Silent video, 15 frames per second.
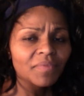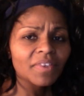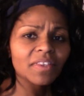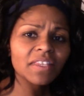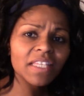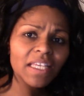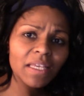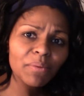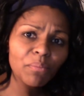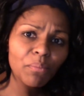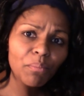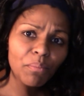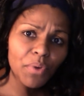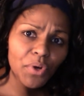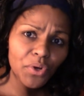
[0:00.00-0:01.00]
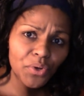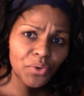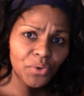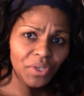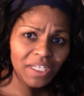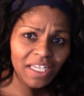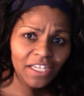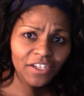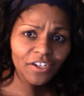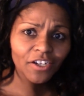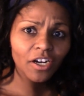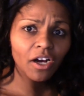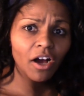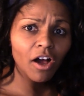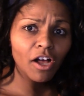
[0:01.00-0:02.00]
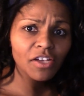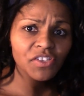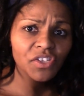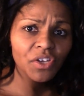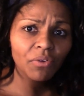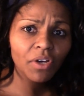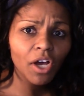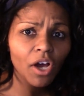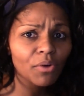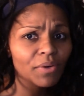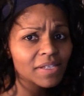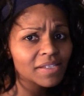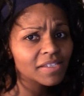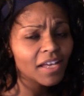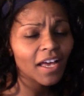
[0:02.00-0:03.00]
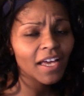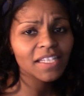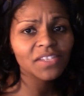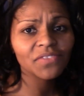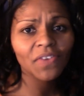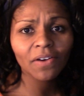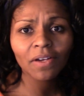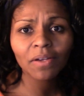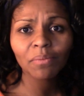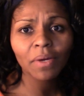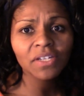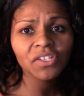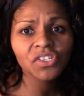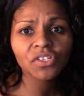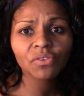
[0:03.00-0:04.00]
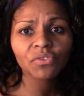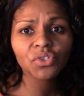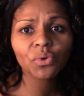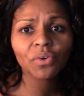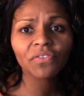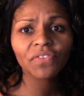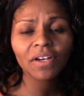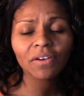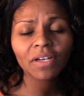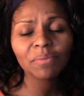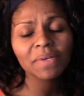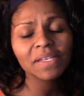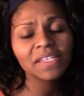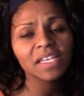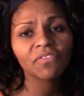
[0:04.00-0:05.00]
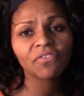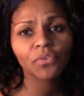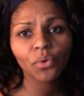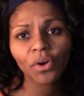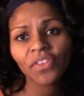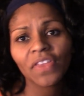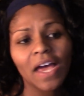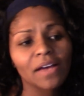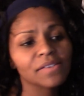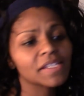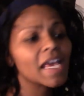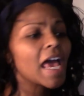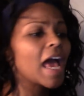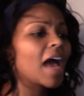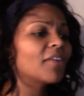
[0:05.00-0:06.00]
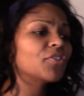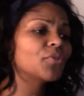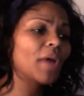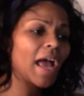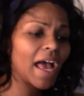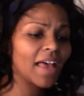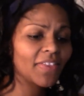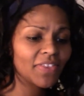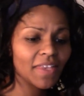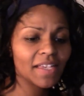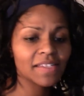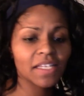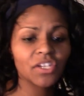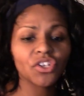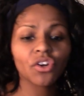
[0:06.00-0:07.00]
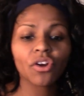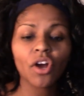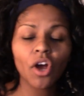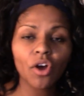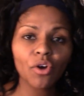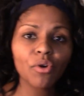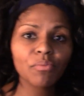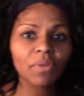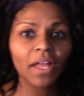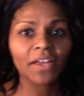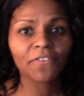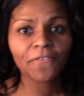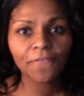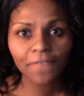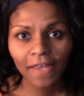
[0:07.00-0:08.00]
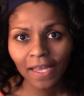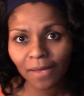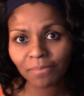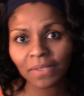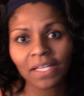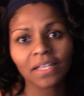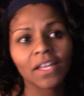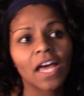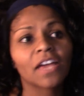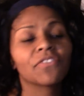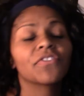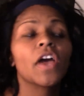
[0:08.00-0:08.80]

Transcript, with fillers: the moon here also coincides very much so to a very busy fourth house. Have you had things in your home life, family life,